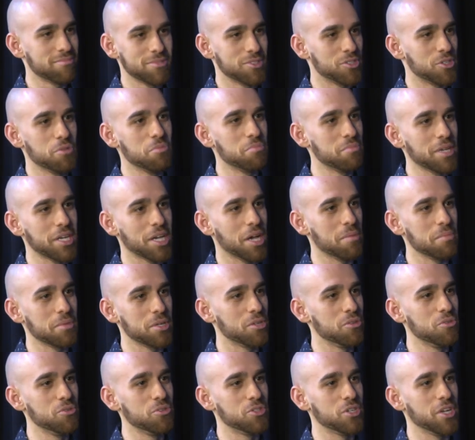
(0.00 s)
didn't become a
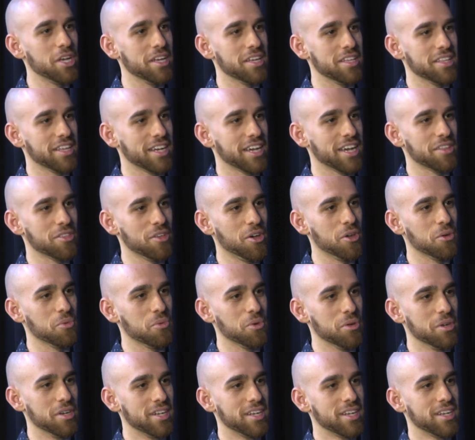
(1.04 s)
huge hit like I thought it
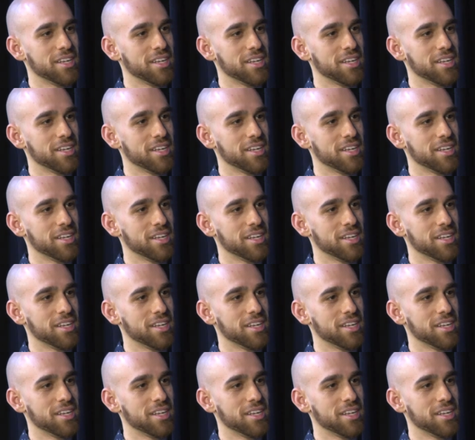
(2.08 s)
would.